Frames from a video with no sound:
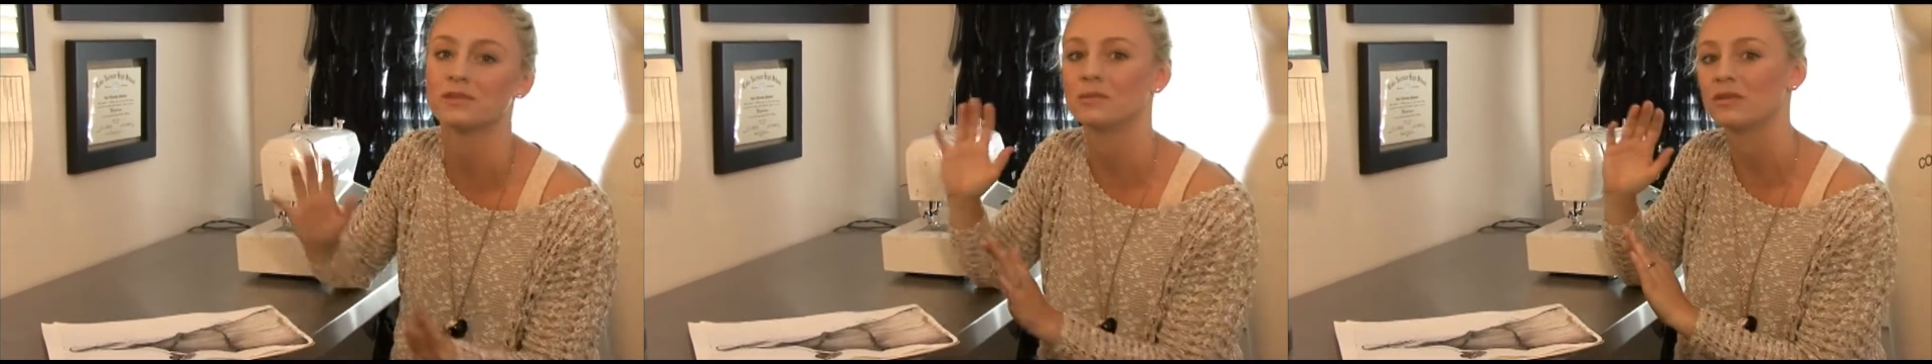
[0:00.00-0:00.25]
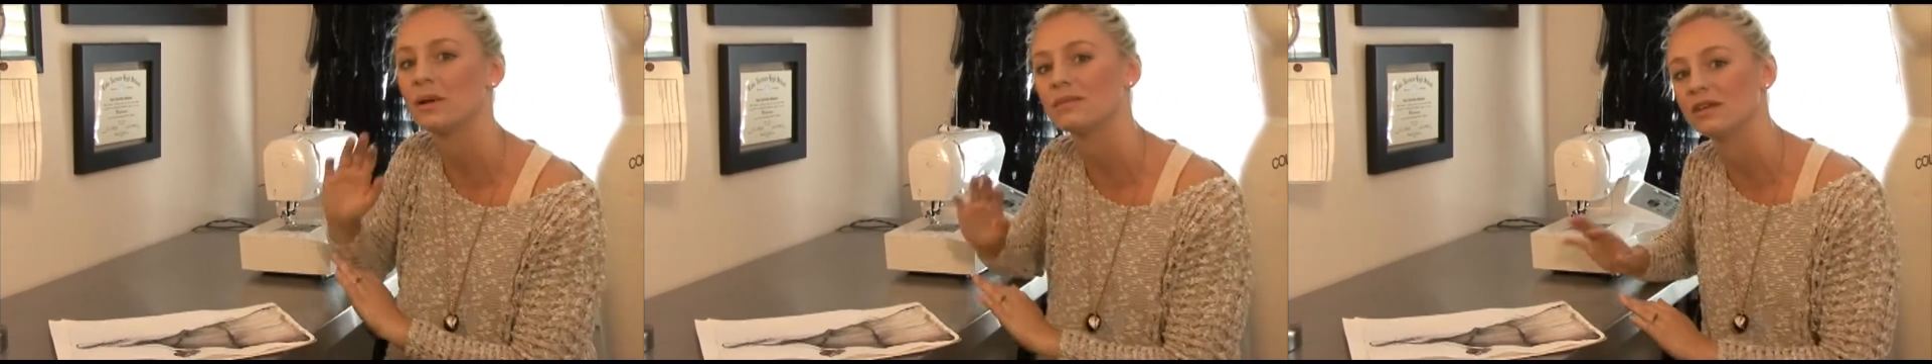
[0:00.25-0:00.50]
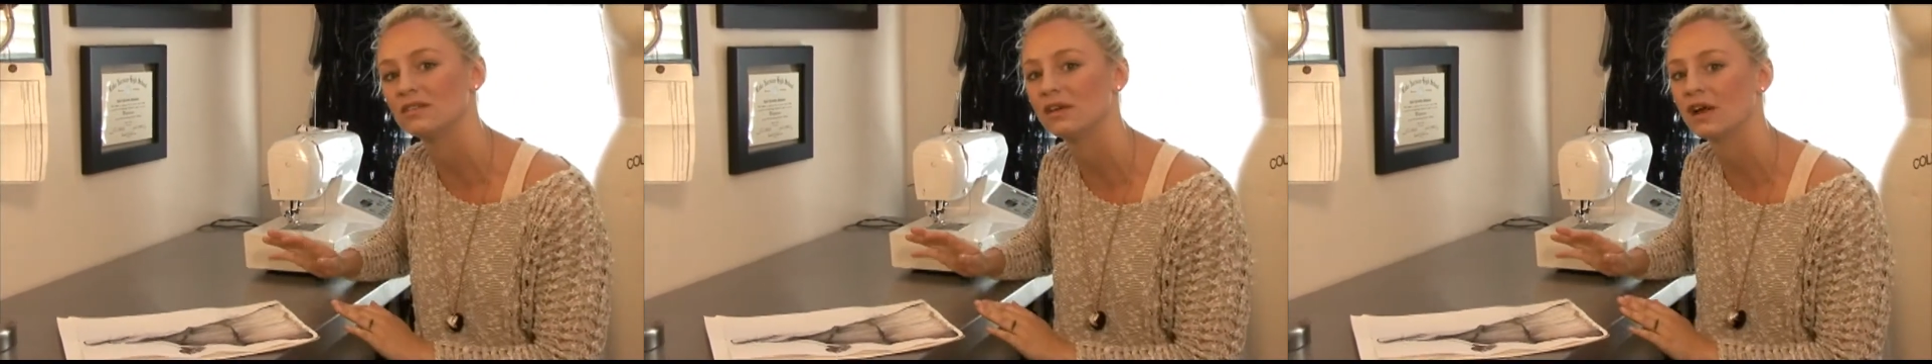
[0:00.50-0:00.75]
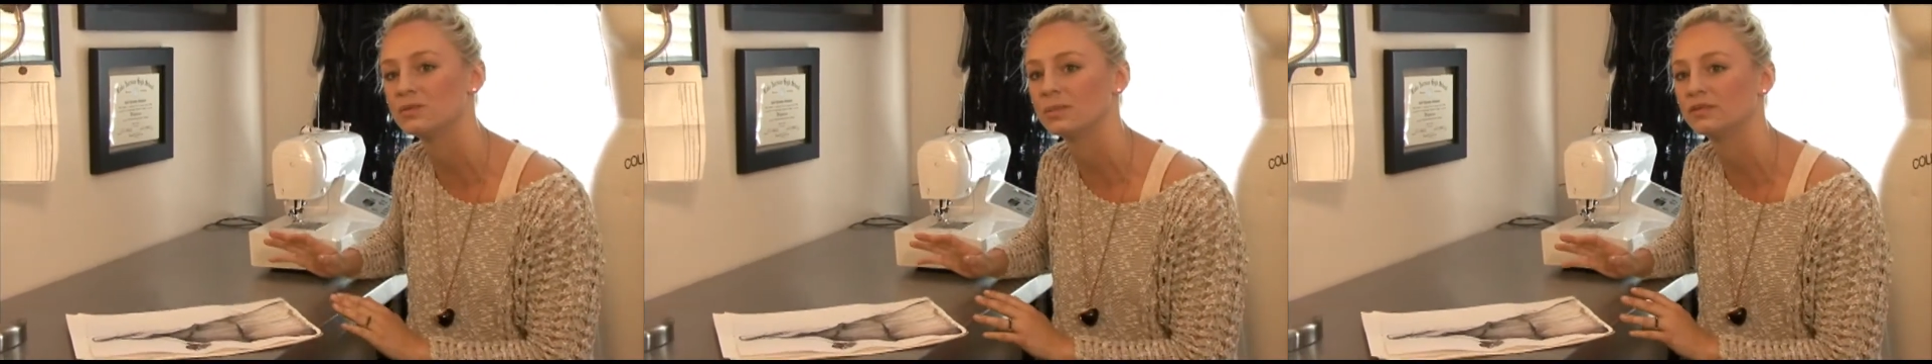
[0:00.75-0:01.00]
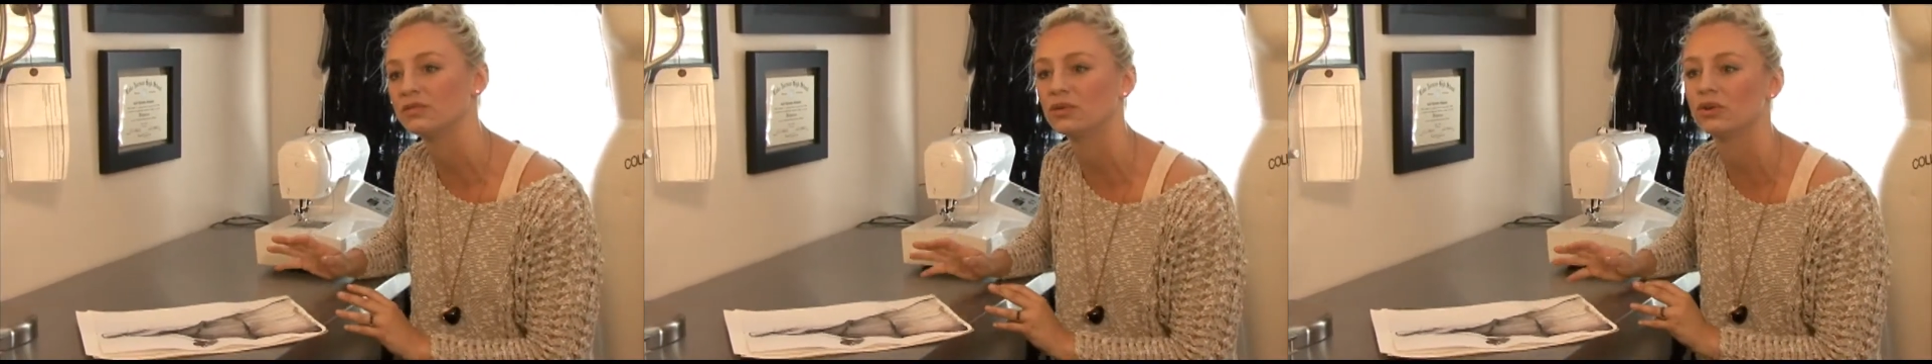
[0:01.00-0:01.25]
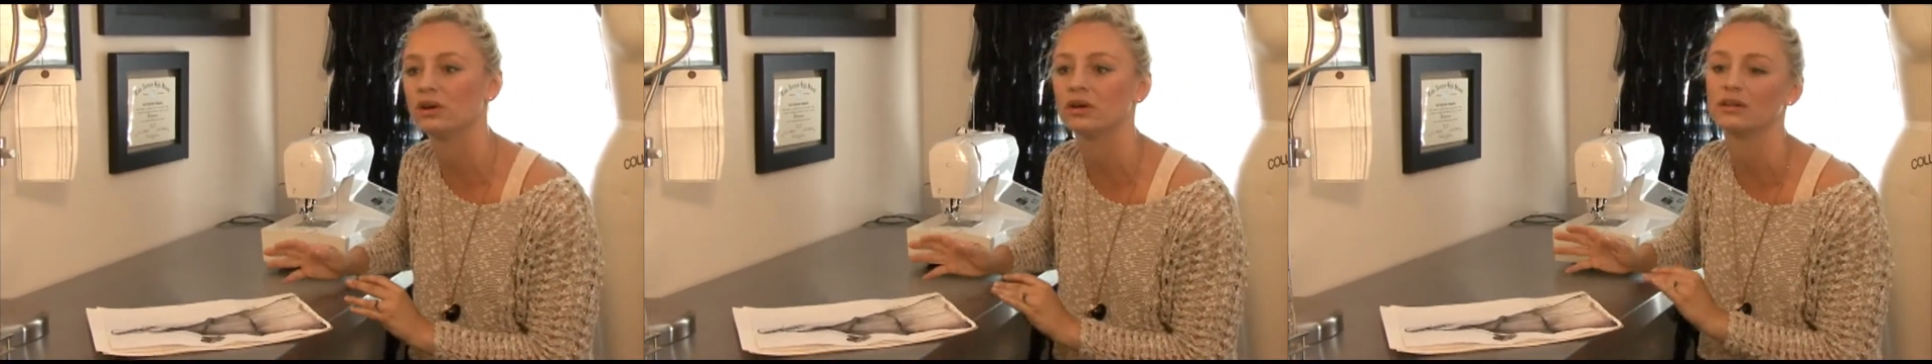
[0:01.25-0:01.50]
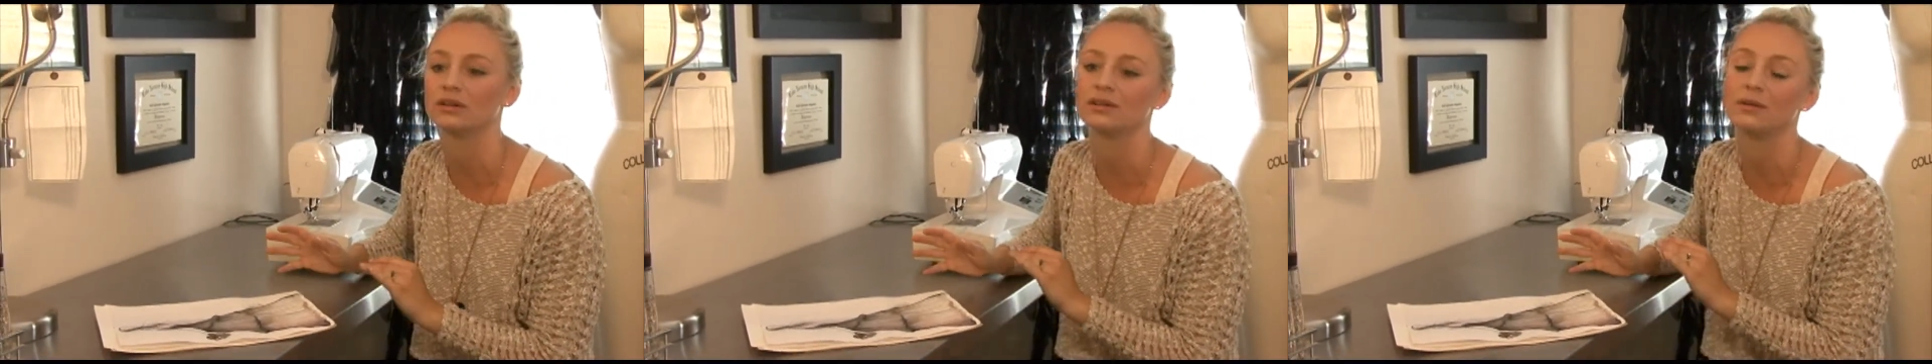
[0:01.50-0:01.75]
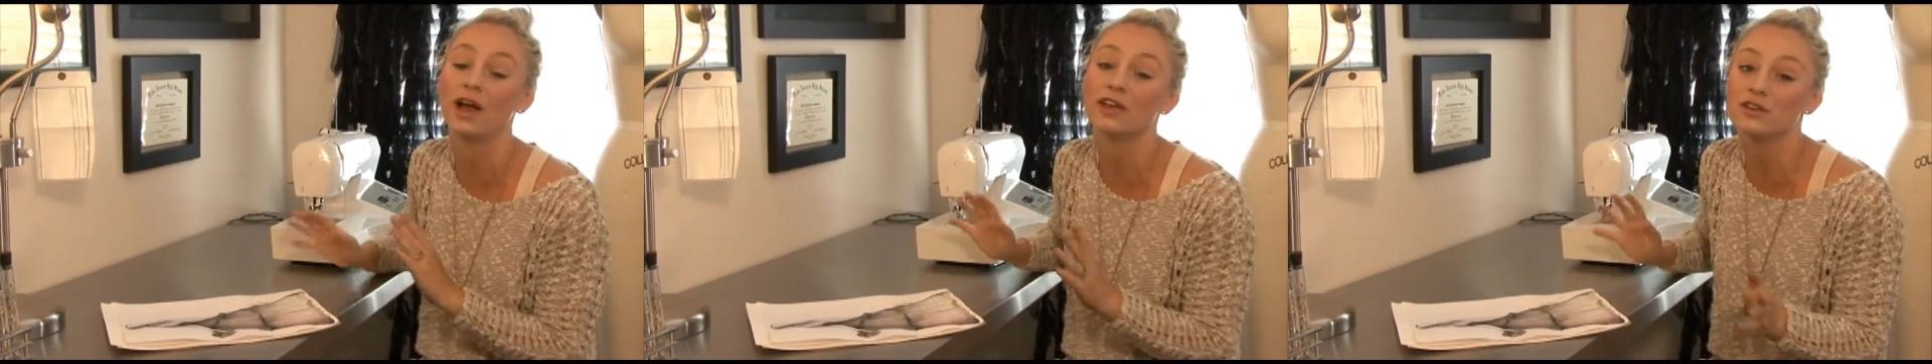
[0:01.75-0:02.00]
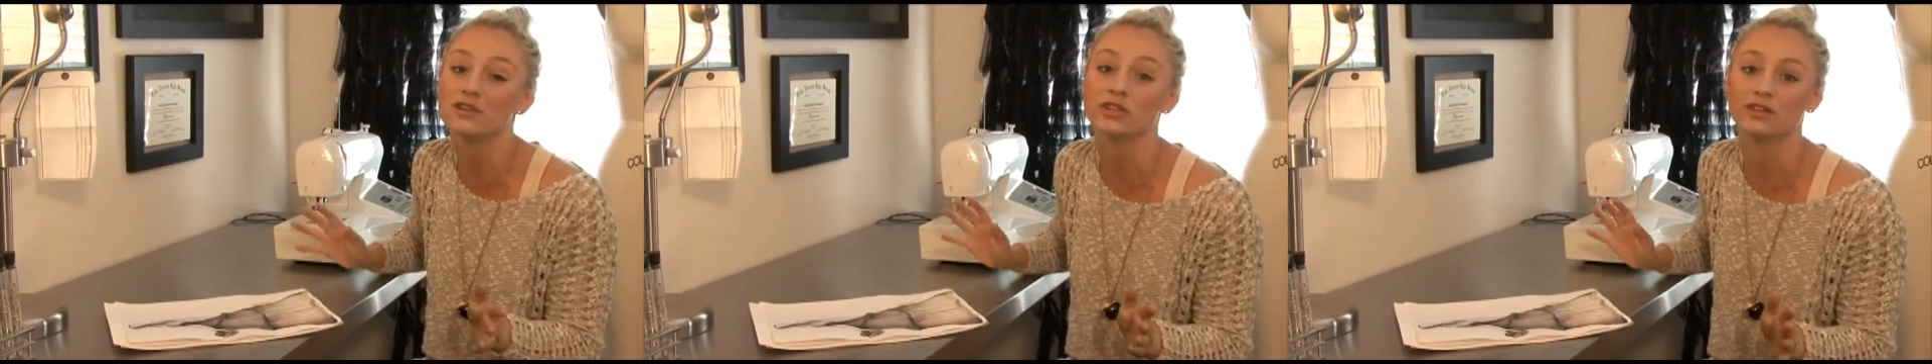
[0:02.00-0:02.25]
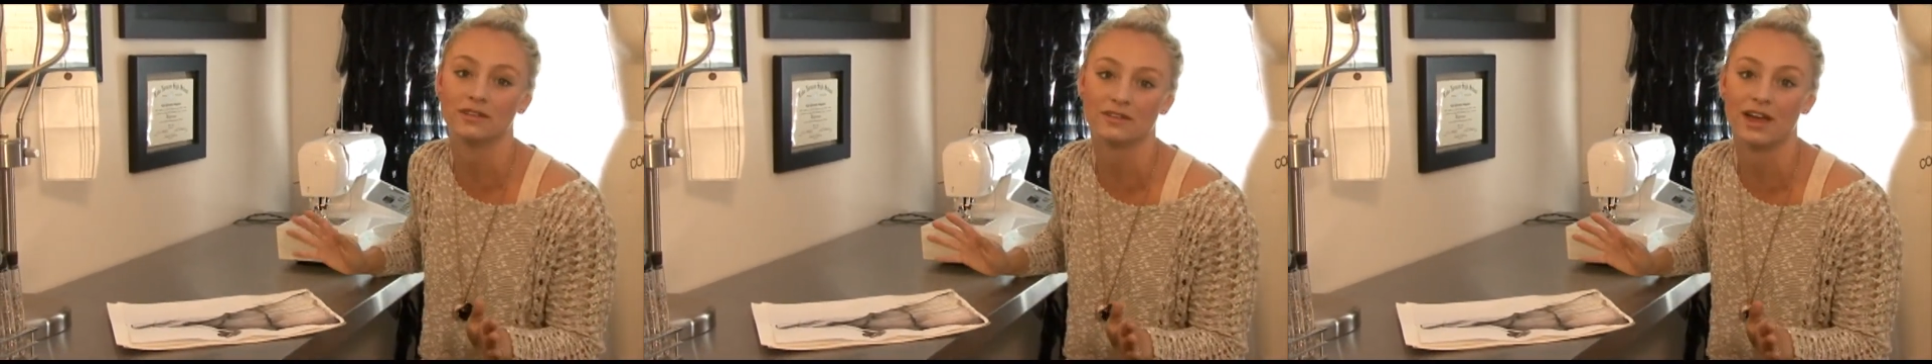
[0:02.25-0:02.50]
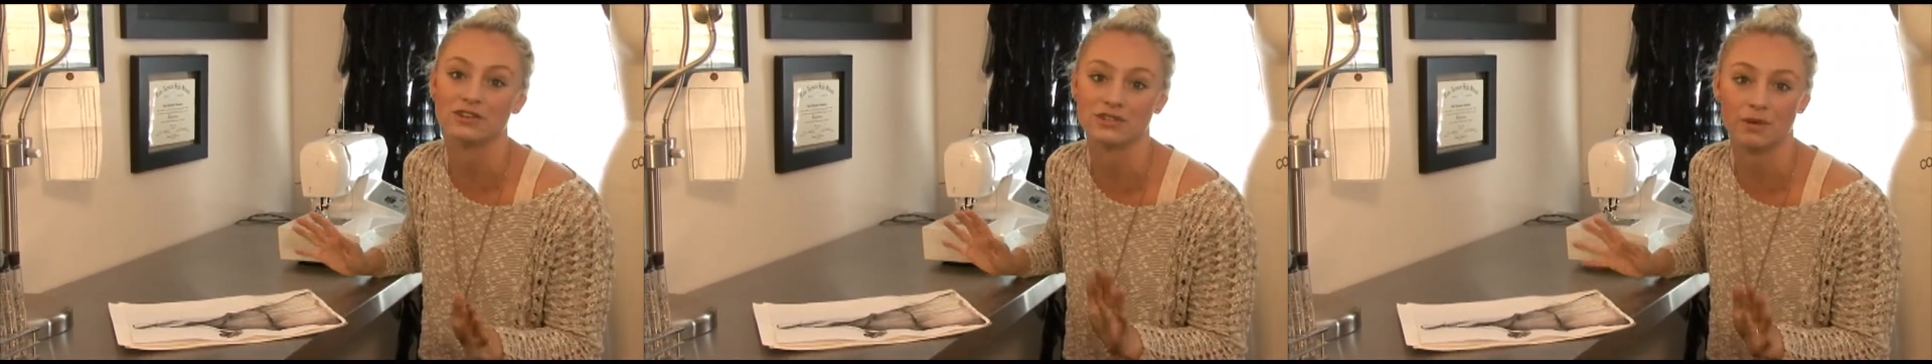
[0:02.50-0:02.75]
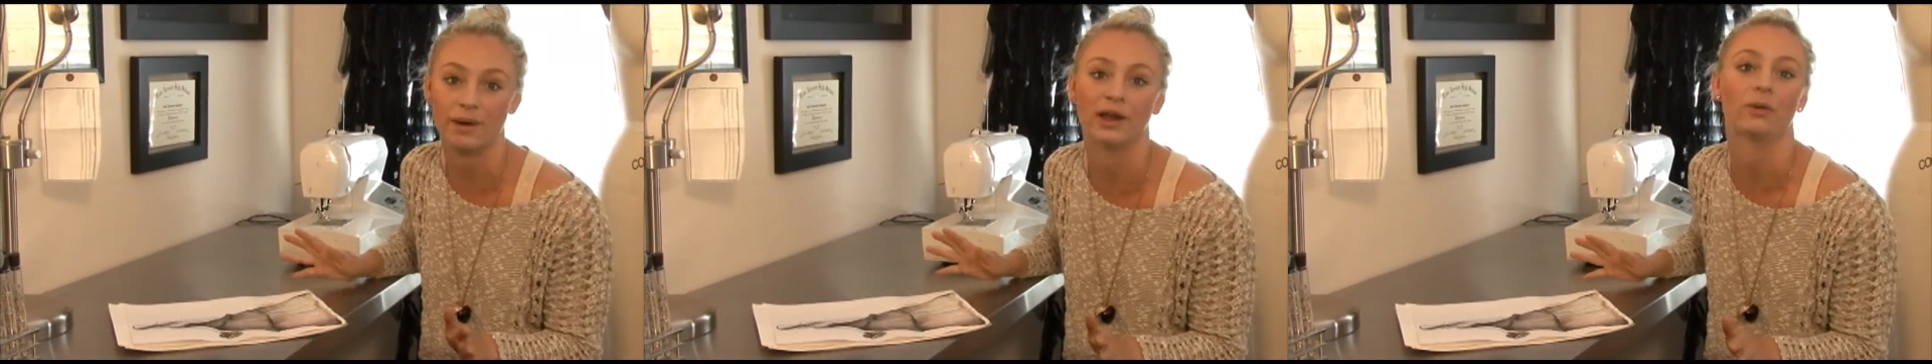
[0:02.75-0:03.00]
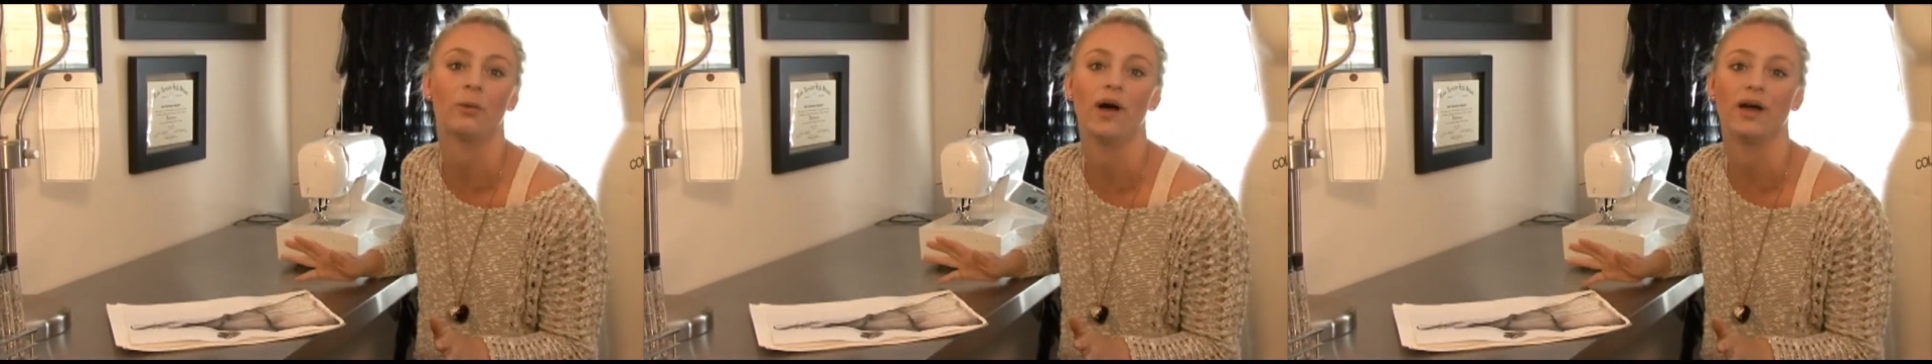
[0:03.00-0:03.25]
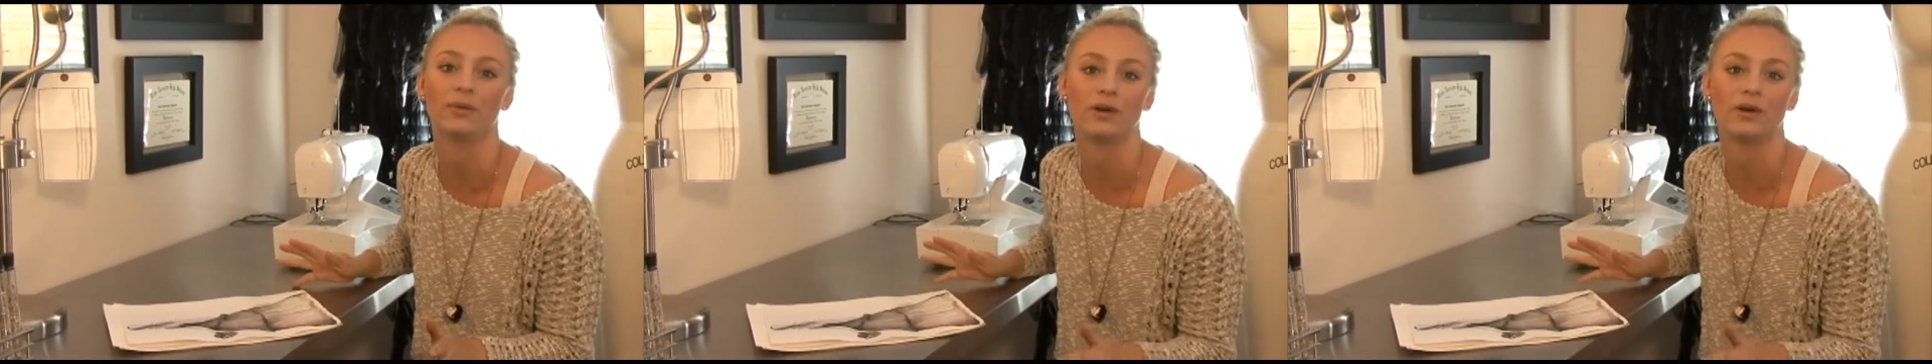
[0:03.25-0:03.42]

sometimes I sketch before, or I usually sketch no matter what,